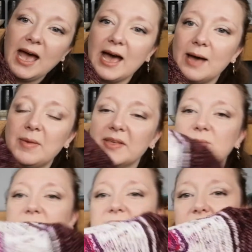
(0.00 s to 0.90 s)
And
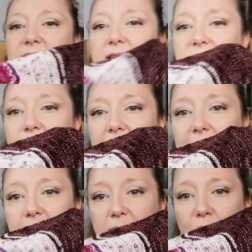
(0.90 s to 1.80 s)
that's why I say I think it's come out a
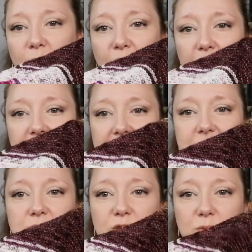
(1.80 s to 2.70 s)
little bit more purpley.
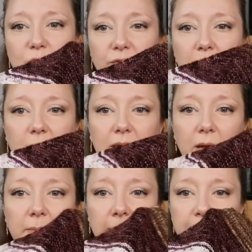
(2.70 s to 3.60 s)
It's much more of a
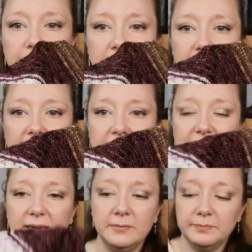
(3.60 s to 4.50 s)
plum in
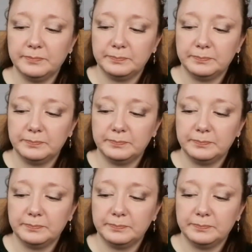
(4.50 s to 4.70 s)
here.